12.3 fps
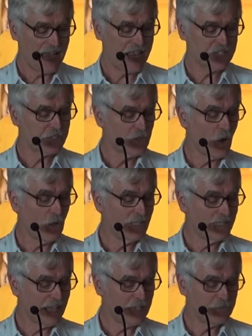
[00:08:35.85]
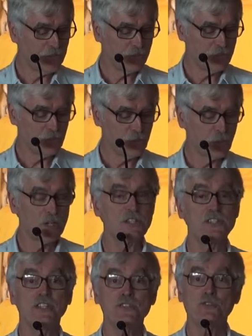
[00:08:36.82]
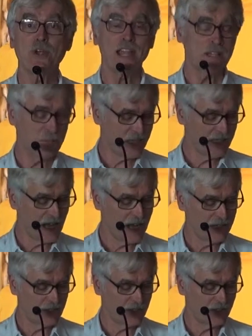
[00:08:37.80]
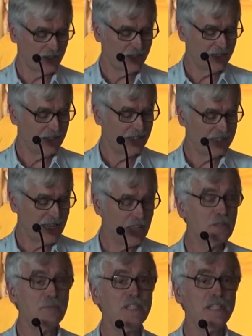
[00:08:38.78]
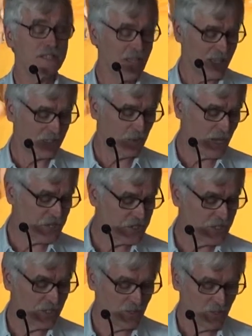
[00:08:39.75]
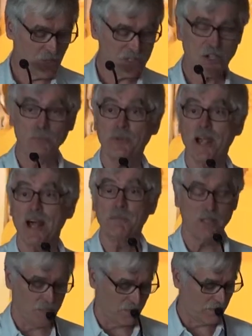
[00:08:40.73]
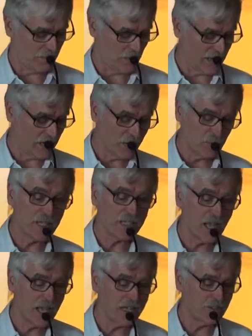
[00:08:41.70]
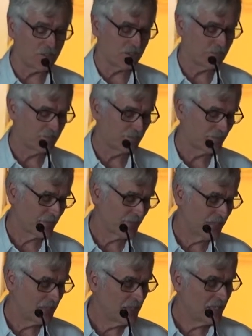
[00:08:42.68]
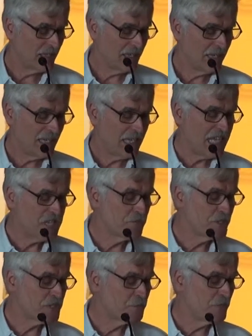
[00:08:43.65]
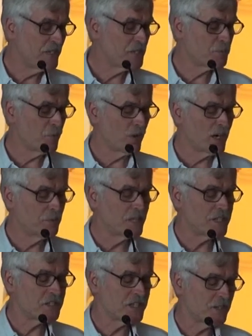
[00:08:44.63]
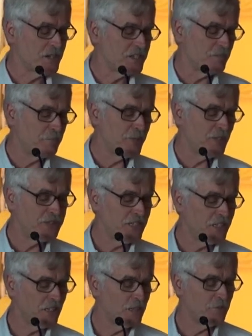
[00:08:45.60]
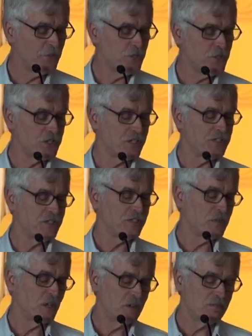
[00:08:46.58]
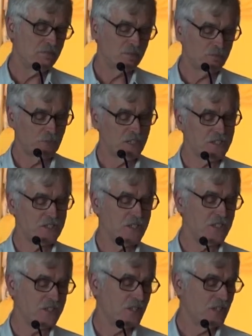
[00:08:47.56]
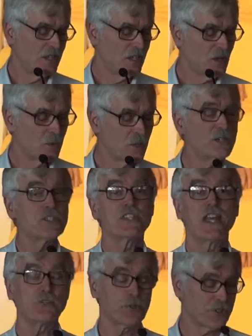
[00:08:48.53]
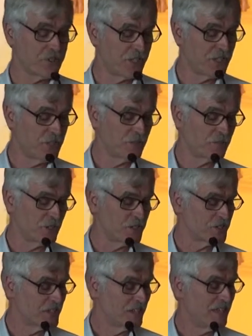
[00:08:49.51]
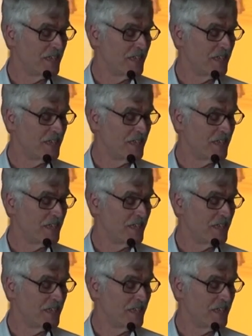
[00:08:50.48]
As a goal in life, you can do worse than try to be kinder. Now the million-dollar question, what's our problem? Why aren't we kinder? Each of us is born with a series of built-in confusions. For instance, we're central to the universe.